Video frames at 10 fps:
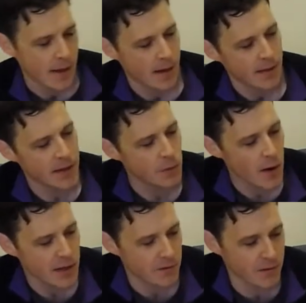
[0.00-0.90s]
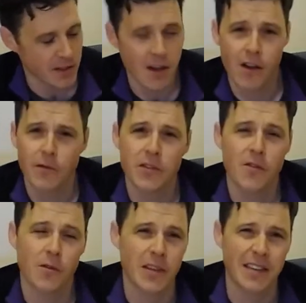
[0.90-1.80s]
This wine is a reserve, which of
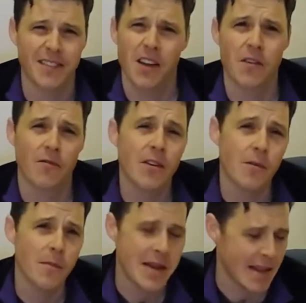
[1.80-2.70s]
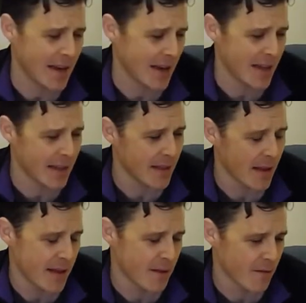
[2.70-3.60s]
course has no real meaning
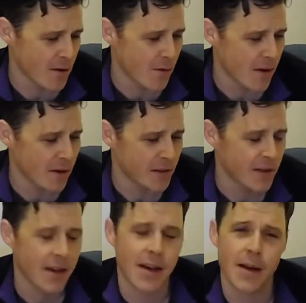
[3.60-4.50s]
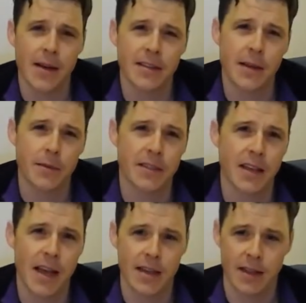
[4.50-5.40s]
in the real world, except to
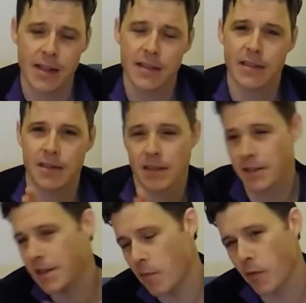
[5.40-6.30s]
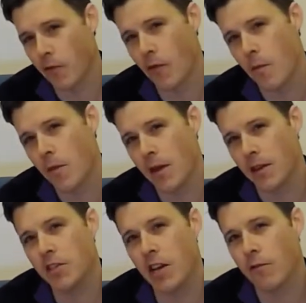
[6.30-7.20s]
say that it's separate from the
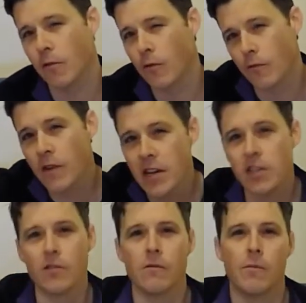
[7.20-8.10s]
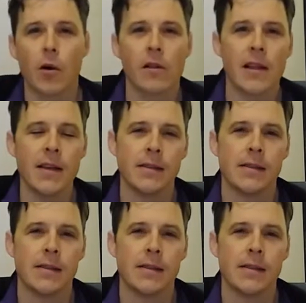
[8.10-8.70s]
general regional bottling,